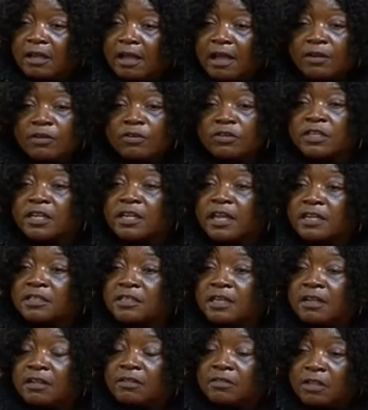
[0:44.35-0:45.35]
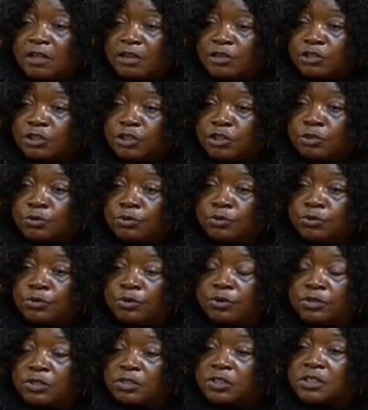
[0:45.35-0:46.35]
are not getting their
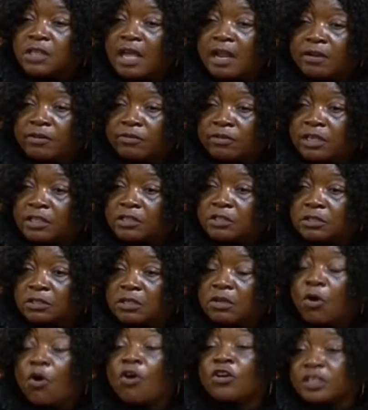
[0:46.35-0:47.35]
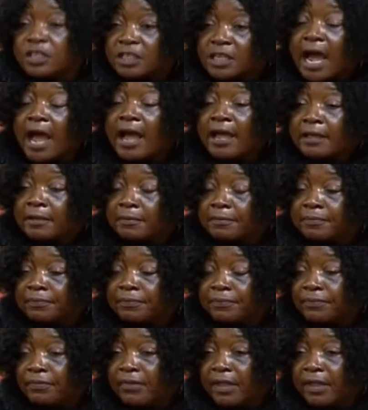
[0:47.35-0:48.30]
due salaries on time.